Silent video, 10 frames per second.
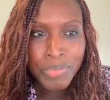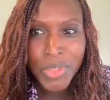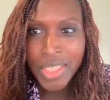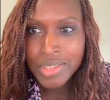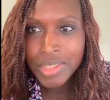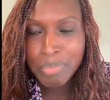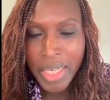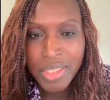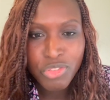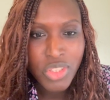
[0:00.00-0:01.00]
get
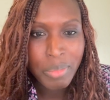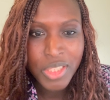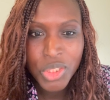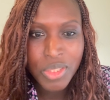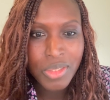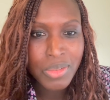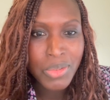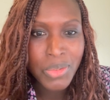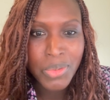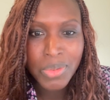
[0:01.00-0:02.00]
my
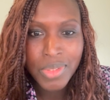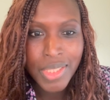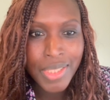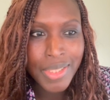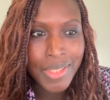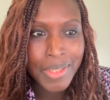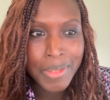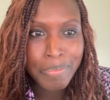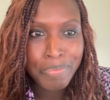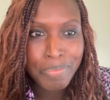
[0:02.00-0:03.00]
inflammation,
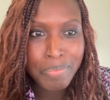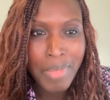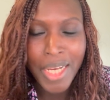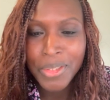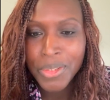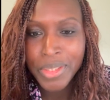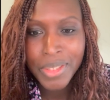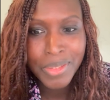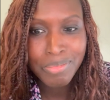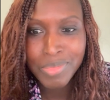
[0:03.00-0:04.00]

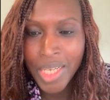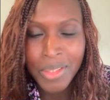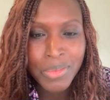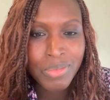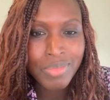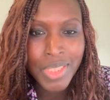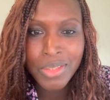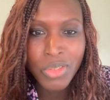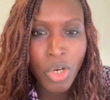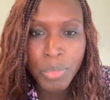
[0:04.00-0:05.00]
marker down
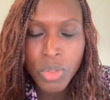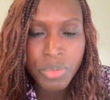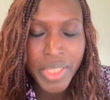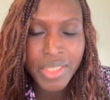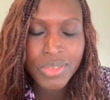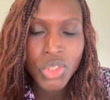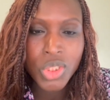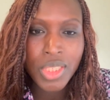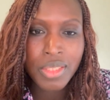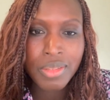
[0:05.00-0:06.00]
in normal
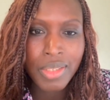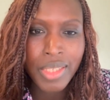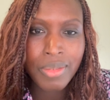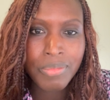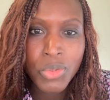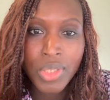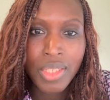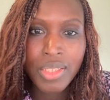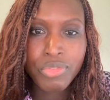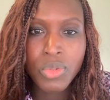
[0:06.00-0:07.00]
range. And
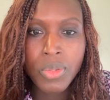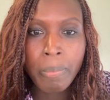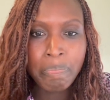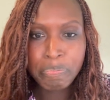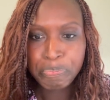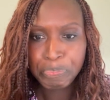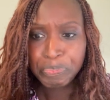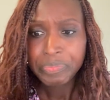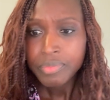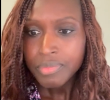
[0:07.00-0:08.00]
today I have no
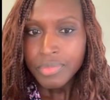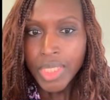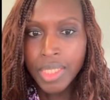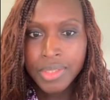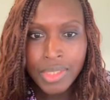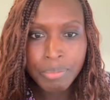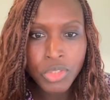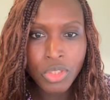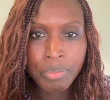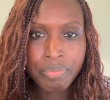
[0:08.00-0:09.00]

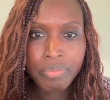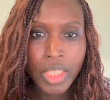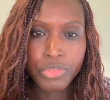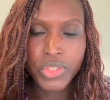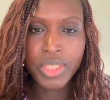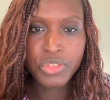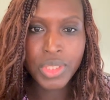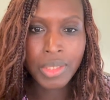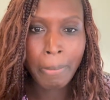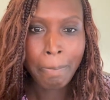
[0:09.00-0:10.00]
symptom of
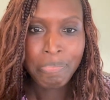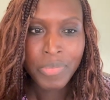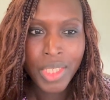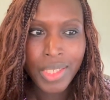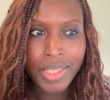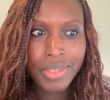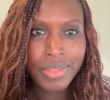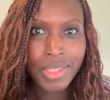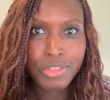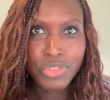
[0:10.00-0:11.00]
anything.
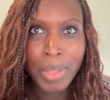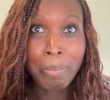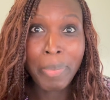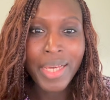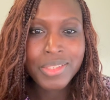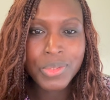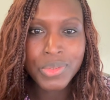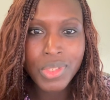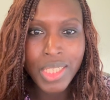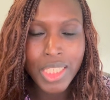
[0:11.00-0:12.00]
I'm back to
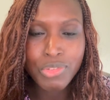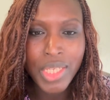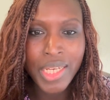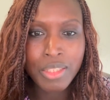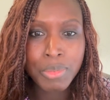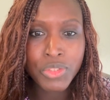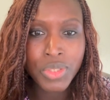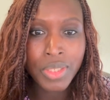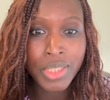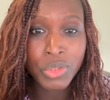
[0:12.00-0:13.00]
the life I had
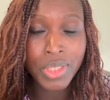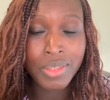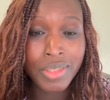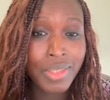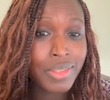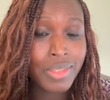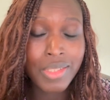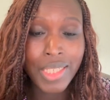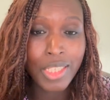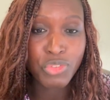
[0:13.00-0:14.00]
before. Actually, not the
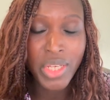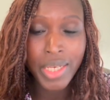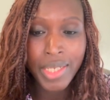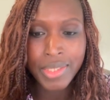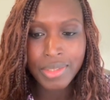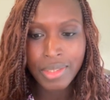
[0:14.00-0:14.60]
life I had